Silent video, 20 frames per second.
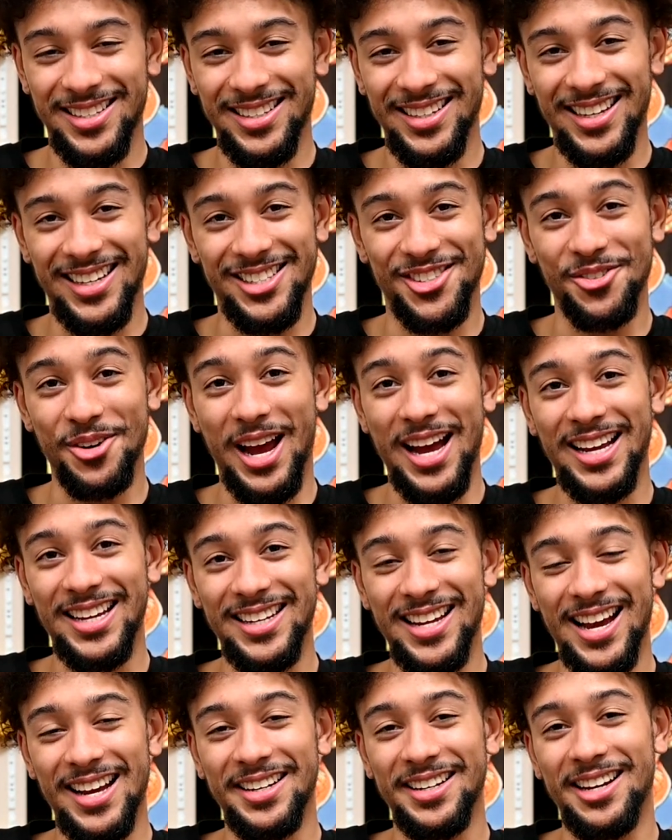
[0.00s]
Yes, Draken
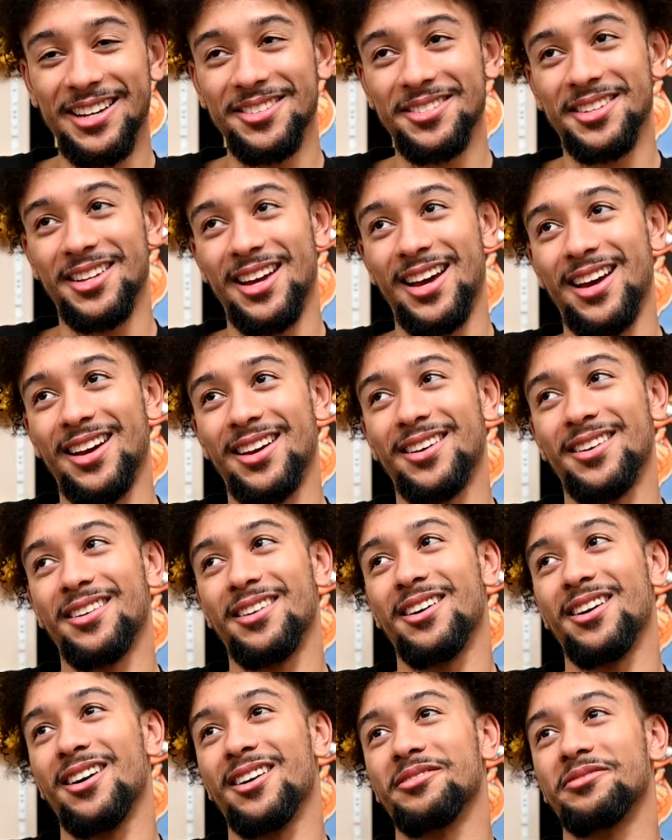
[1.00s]
died, and I was like,
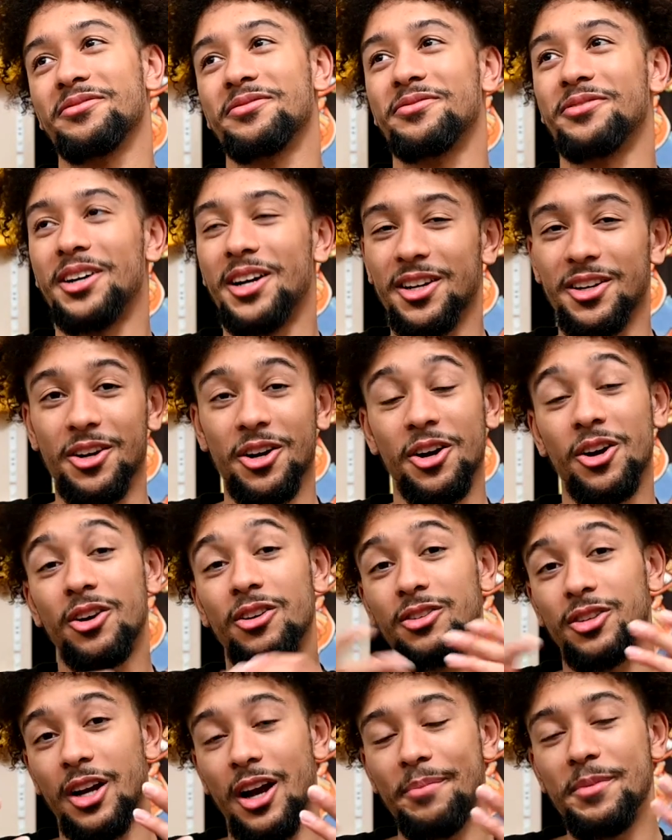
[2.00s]
oh fuck.
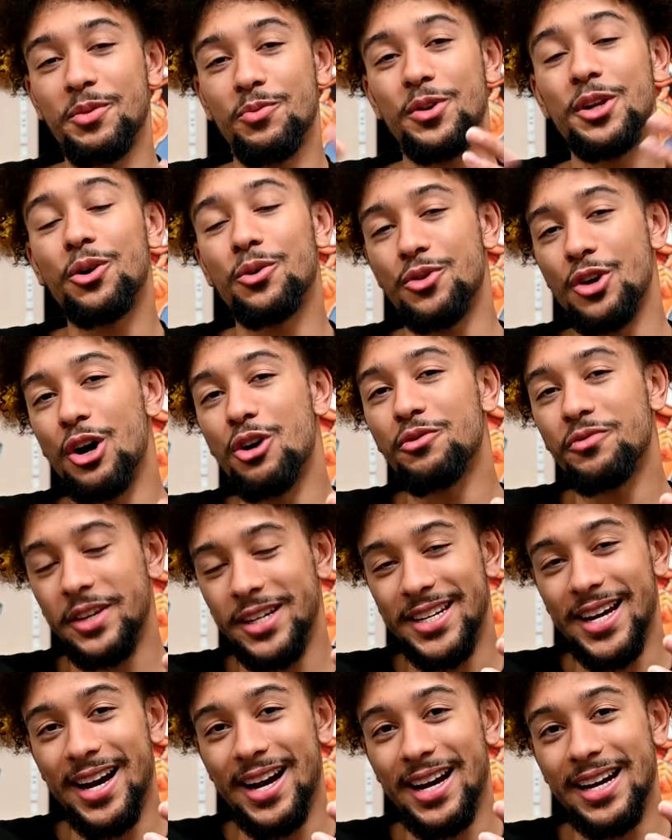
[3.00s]
Or I mean, we don't know if he
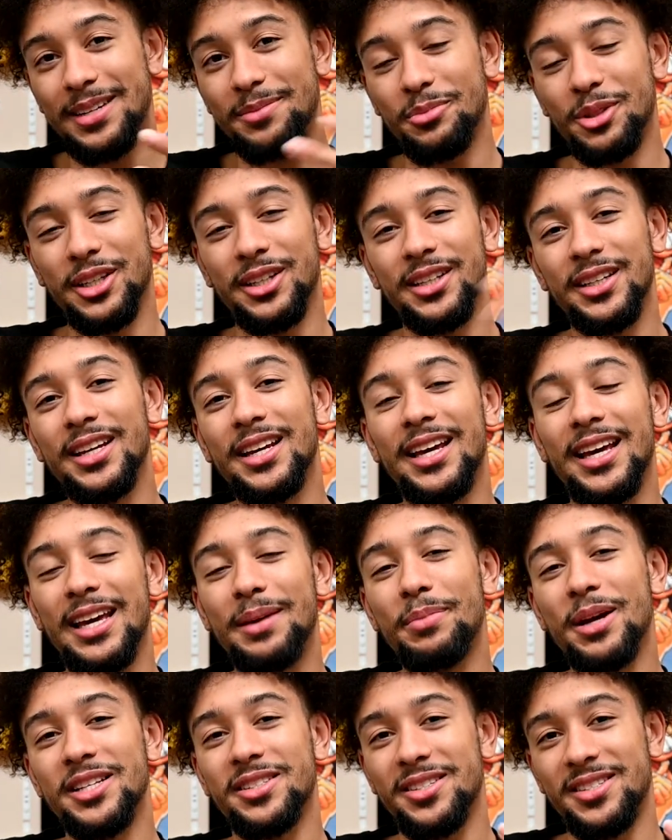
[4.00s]
died, but it
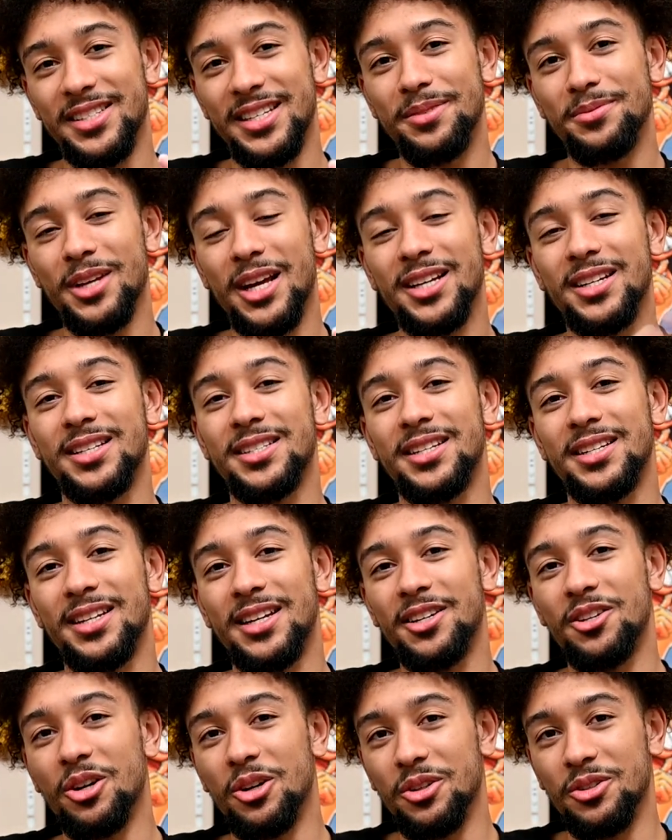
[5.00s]
basically seems like, cause he
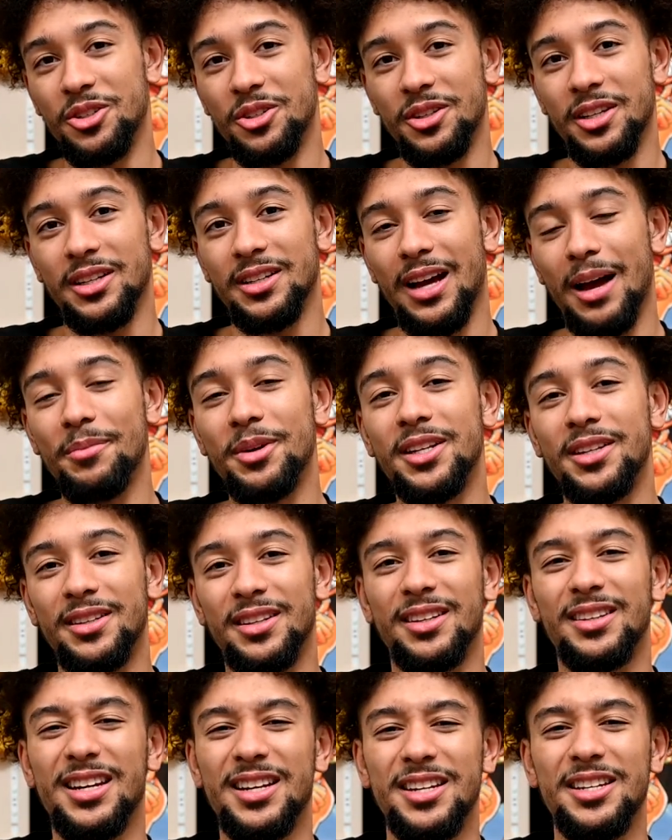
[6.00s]
did go into the. I mean,
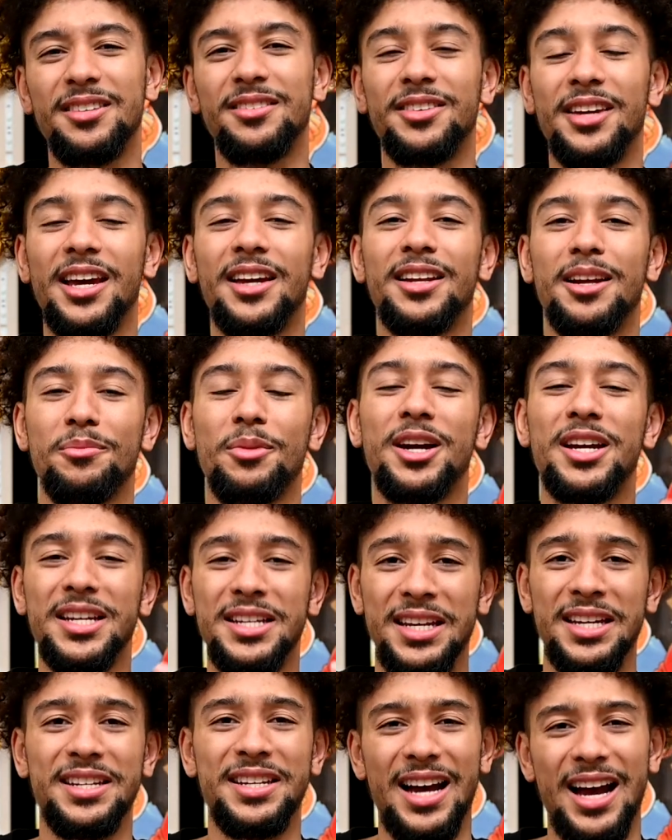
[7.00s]
then he, yeah, never mind. He
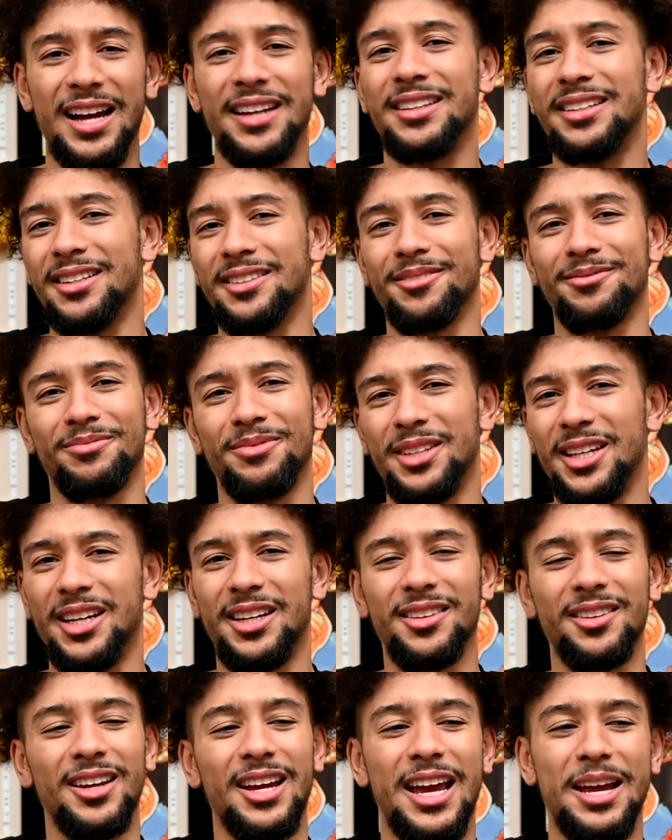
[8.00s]
did die. The
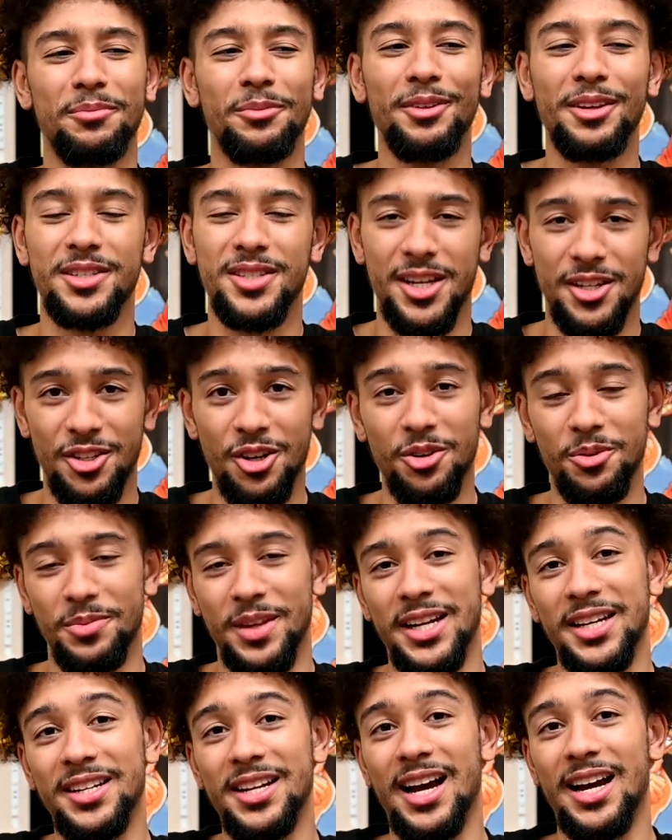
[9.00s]
yeah, the ambulance, they told him
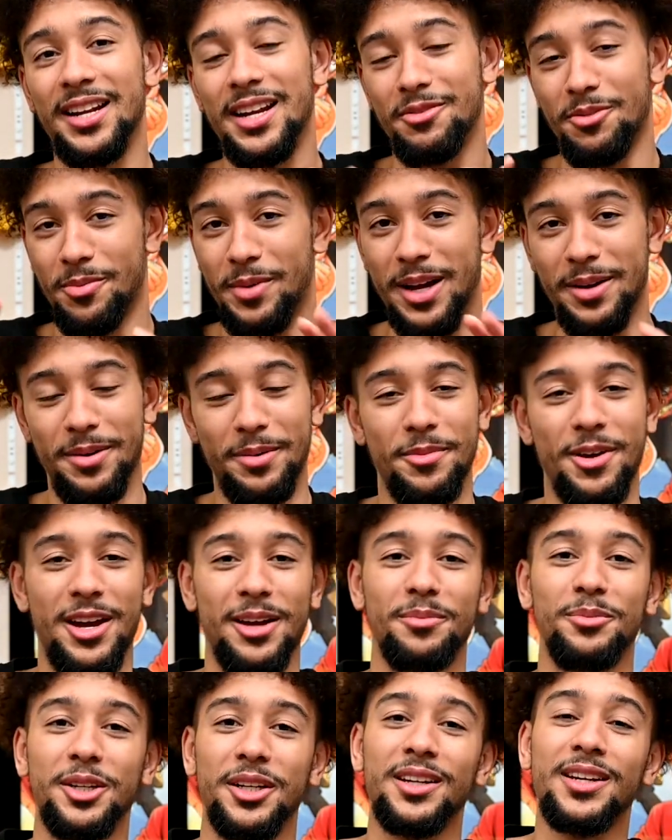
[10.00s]
that he died. Never mind, my
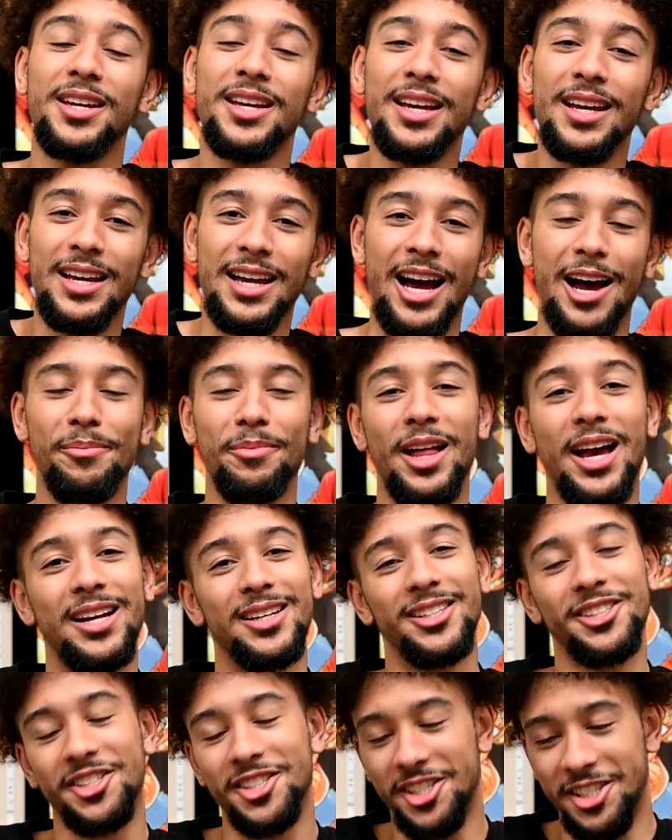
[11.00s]
bad. But I'm like,
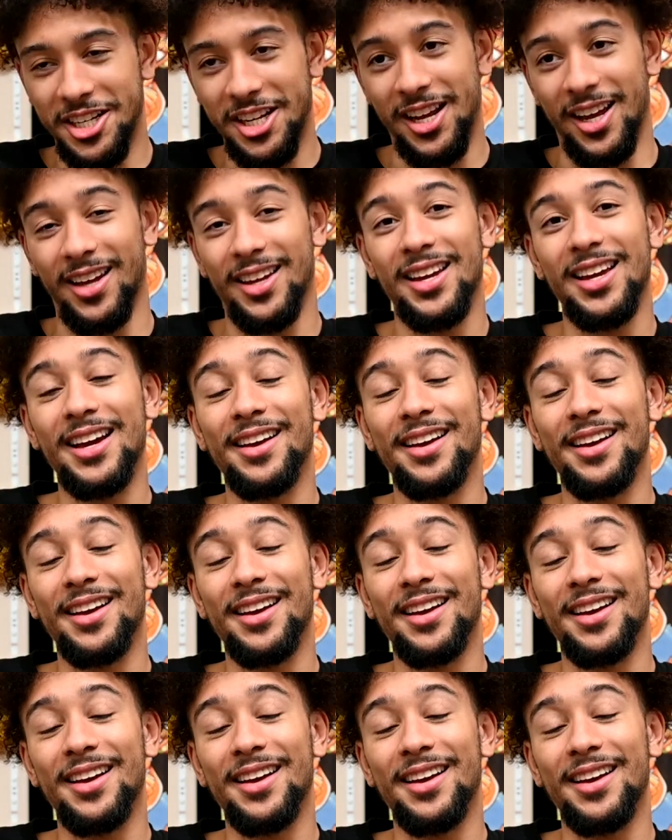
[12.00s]
shit.